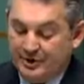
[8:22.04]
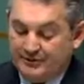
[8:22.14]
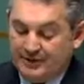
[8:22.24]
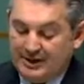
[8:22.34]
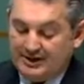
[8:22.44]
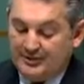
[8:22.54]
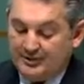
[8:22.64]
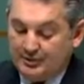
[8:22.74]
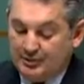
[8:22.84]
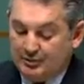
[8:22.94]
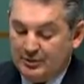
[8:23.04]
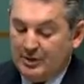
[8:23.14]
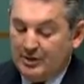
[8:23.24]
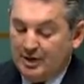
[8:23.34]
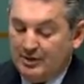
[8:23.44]
both large and small,
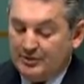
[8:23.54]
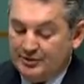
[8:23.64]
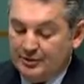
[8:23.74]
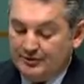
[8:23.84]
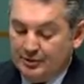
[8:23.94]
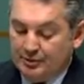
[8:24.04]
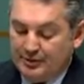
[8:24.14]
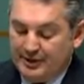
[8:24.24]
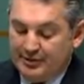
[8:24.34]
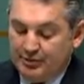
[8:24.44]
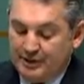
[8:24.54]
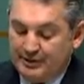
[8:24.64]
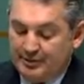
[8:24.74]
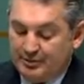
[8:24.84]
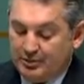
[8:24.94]
and reduce their already
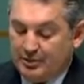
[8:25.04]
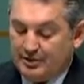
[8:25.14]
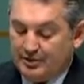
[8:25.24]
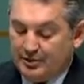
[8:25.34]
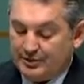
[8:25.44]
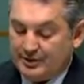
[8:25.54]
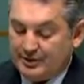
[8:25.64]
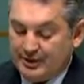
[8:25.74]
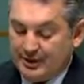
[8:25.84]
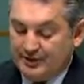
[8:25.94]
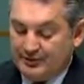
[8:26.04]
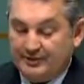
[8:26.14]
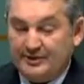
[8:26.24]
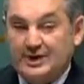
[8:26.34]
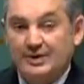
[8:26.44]
growing compliance costs at the hands of
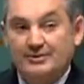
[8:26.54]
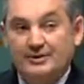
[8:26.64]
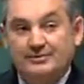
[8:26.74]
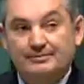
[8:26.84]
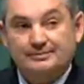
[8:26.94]
this government.